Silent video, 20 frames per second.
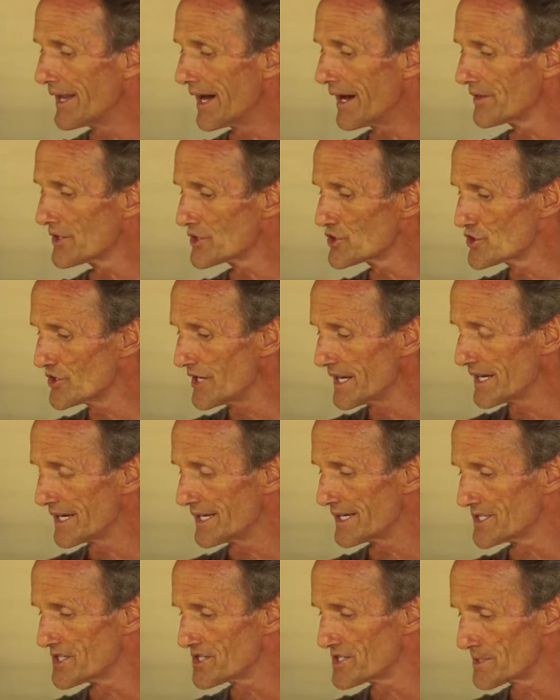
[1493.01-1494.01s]
Now the
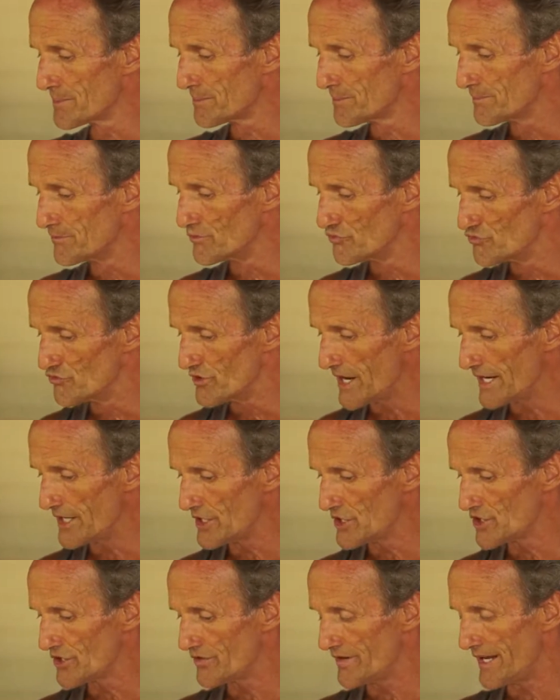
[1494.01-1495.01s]
trick is to
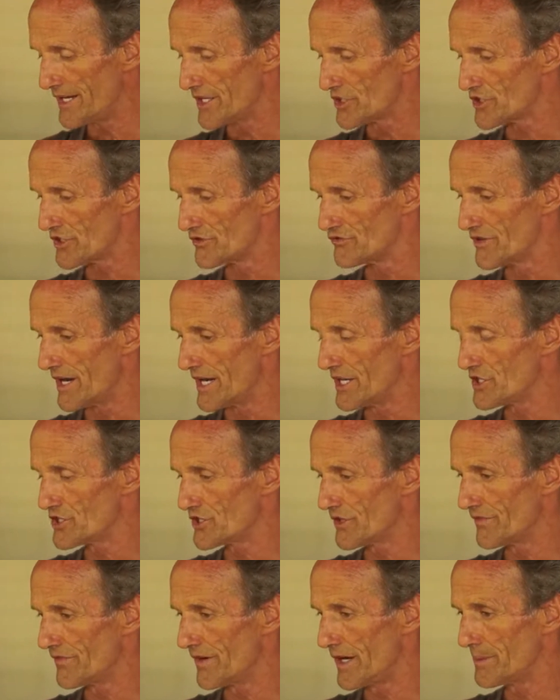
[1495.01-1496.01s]
raise your energy,
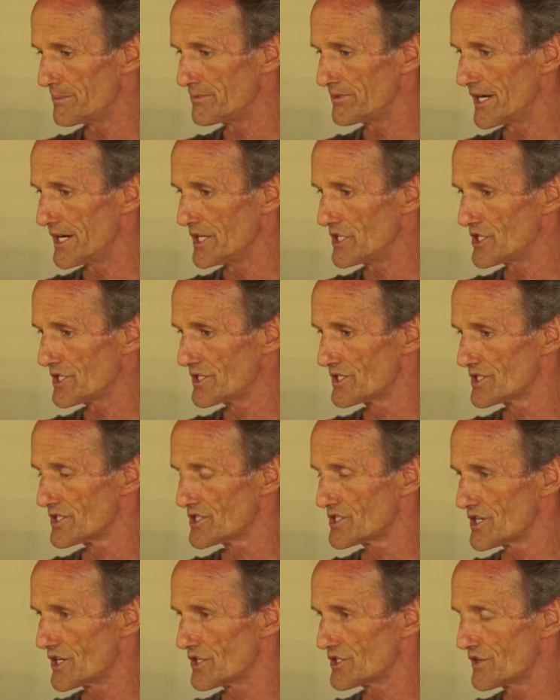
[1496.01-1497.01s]
raise your vibration
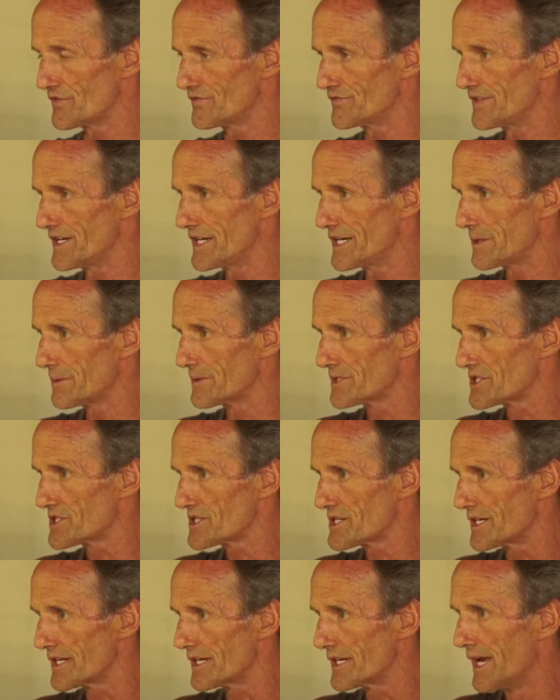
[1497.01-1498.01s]
to such a
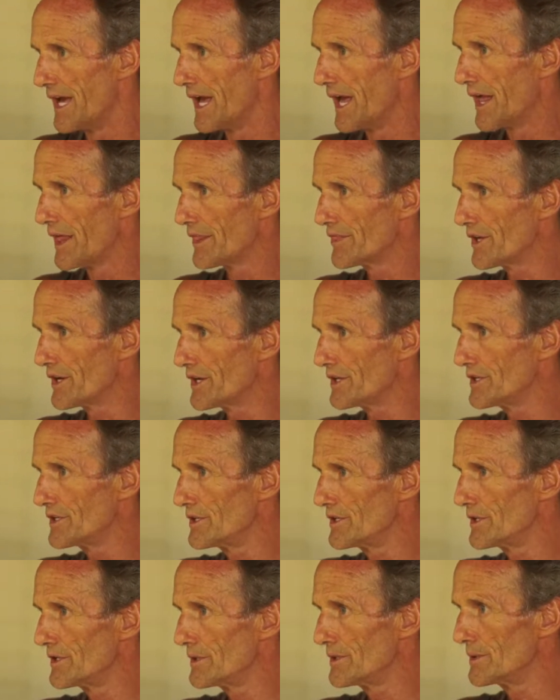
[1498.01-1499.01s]
frequency that
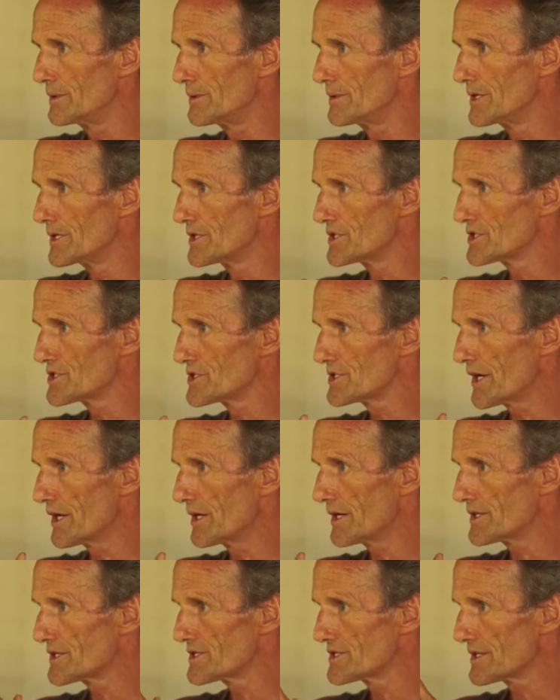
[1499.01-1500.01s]
you
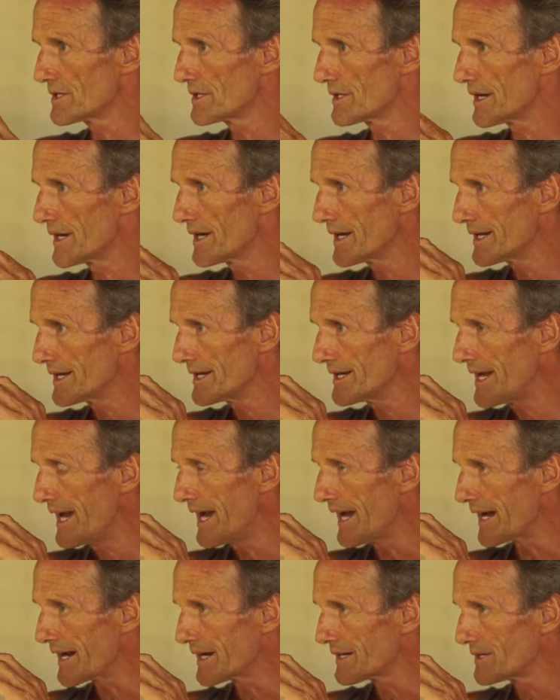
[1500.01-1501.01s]
start to
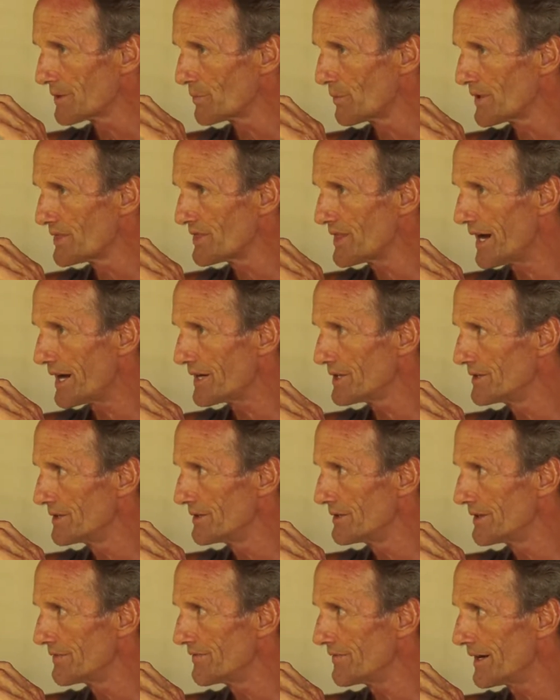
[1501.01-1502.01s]
connect with that
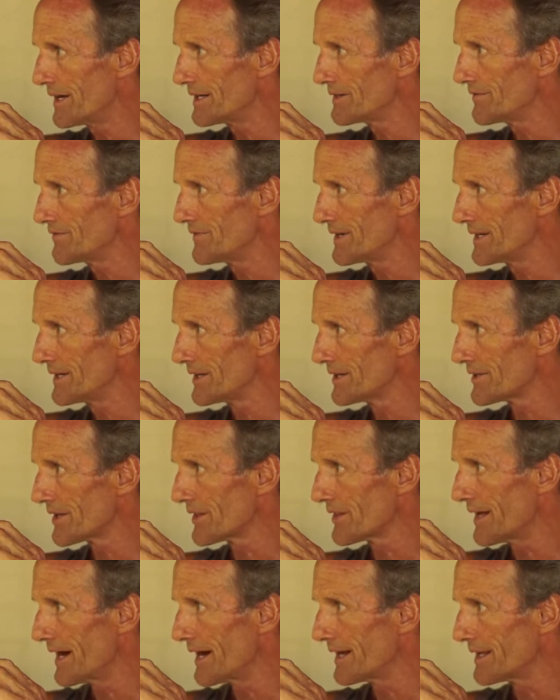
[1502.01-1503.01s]
unified
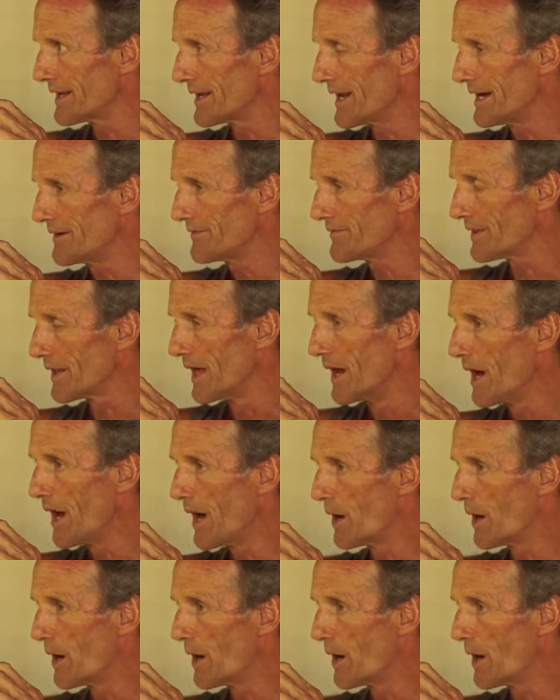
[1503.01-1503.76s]
field at that level.